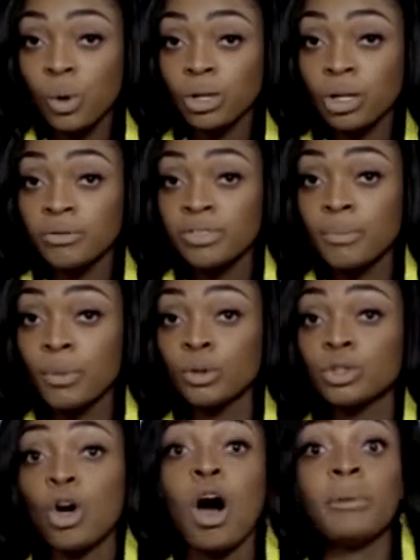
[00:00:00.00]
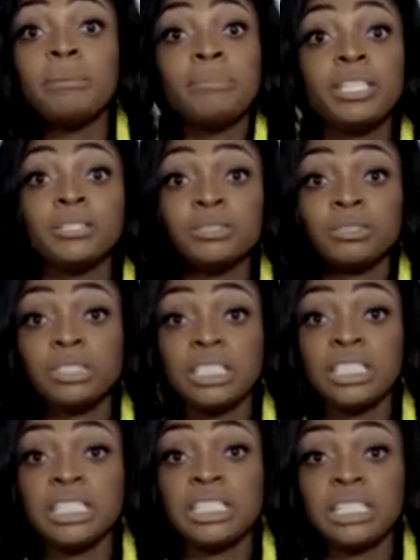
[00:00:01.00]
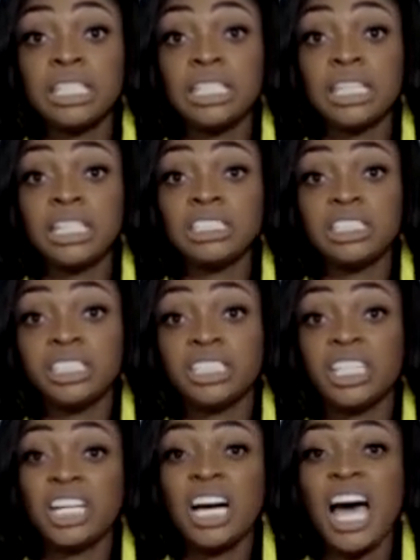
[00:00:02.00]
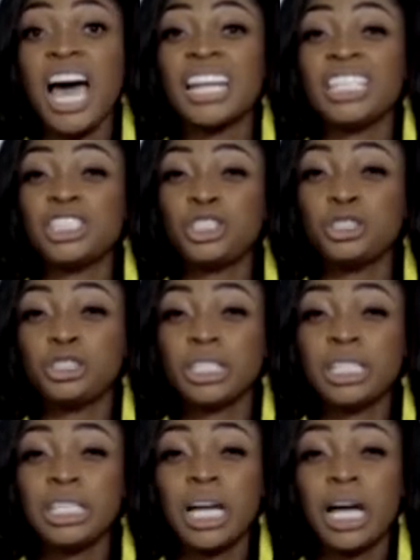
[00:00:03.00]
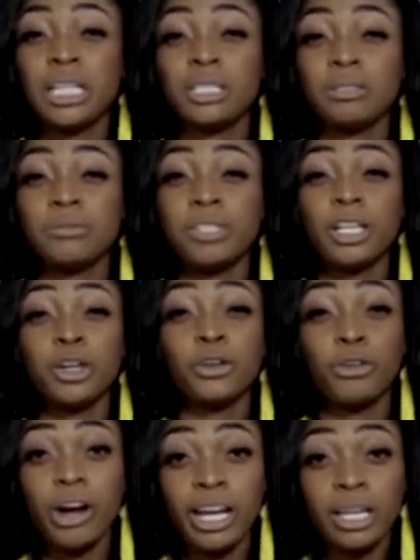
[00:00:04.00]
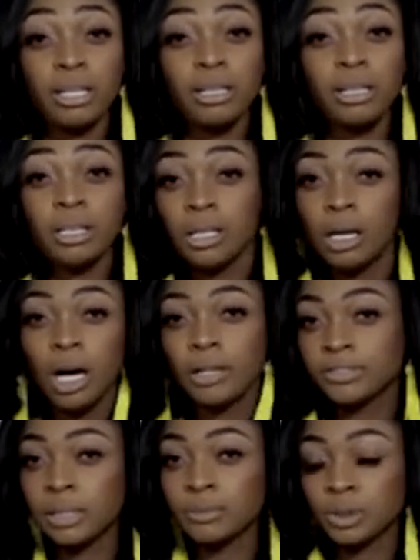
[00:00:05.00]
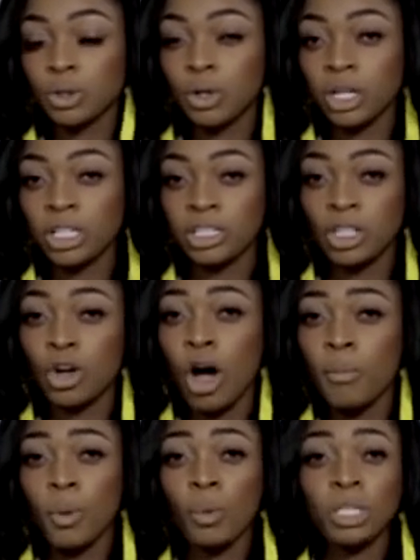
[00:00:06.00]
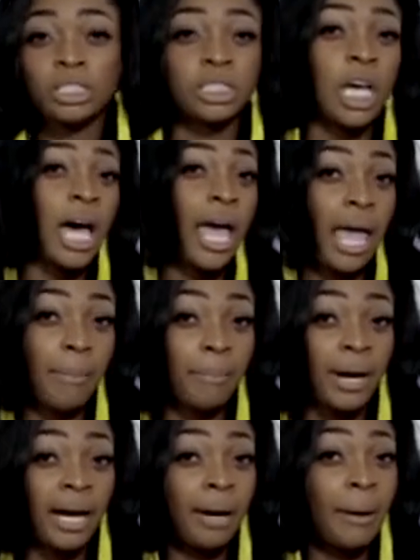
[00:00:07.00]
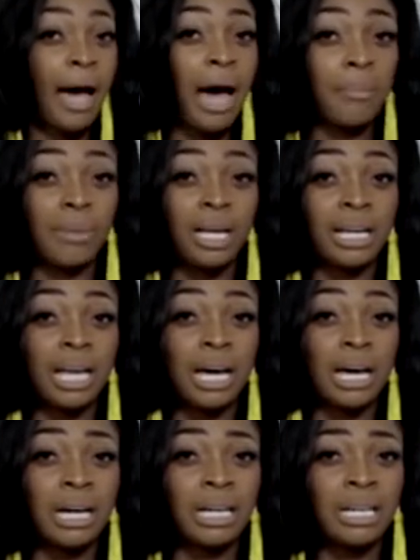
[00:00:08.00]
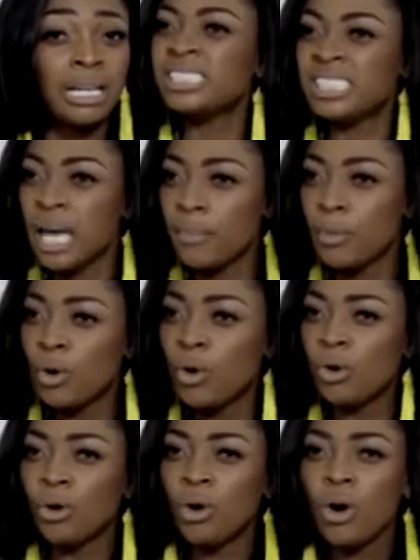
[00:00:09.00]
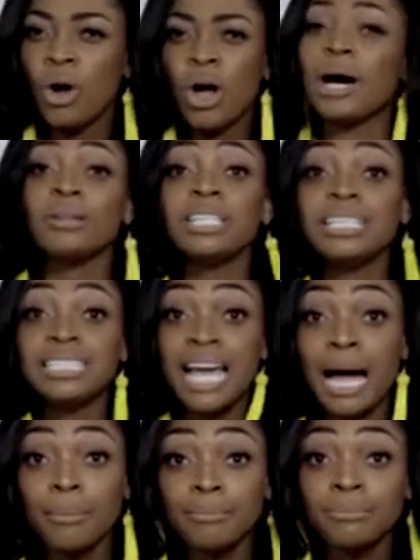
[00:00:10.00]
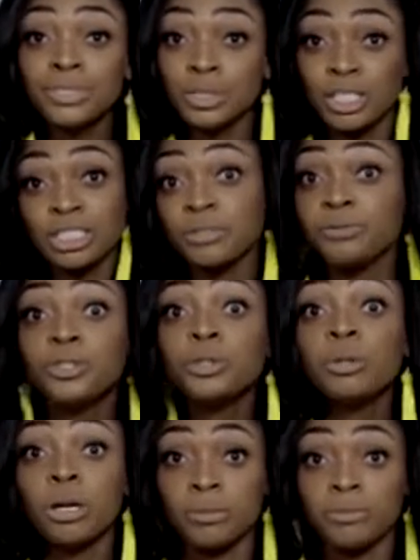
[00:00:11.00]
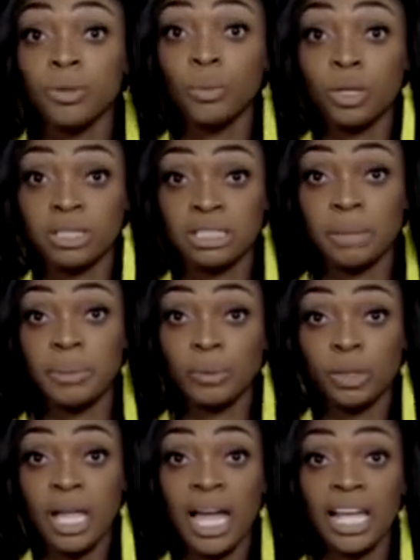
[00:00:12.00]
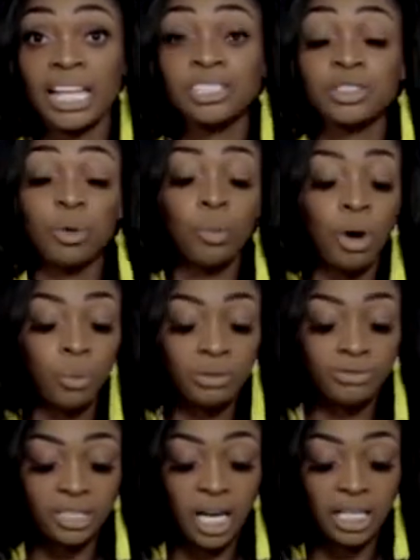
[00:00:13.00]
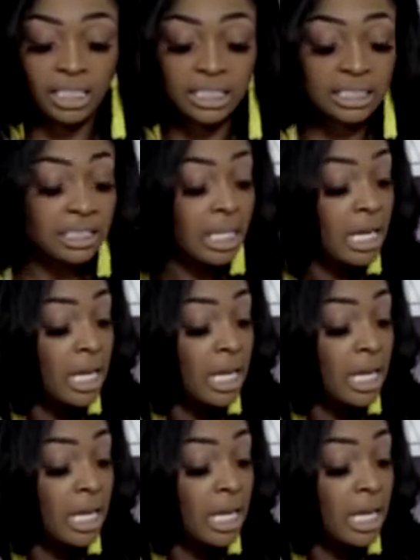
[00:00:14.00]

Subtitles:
one of the most common meals eaten in Nigeria, and it's usually kind of a grain of some sort. The common ones are eba, amala, semo, pounded yam. So there's a few of the ones that people like. And so what we've done is,